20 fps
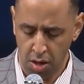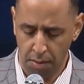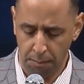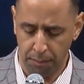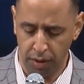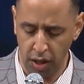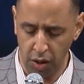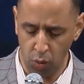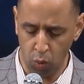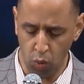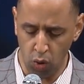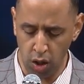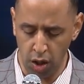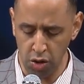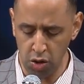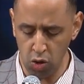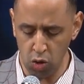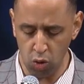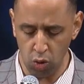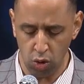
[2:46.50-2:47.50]
but one
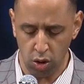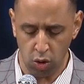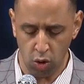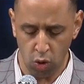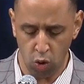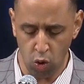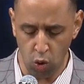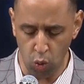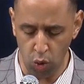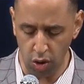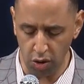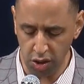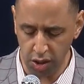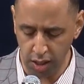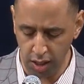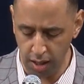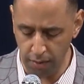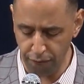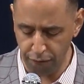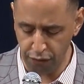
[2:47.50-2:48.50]
who, will
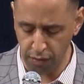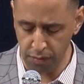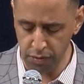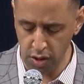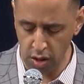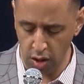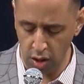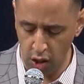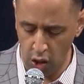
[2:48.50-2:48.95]
come from your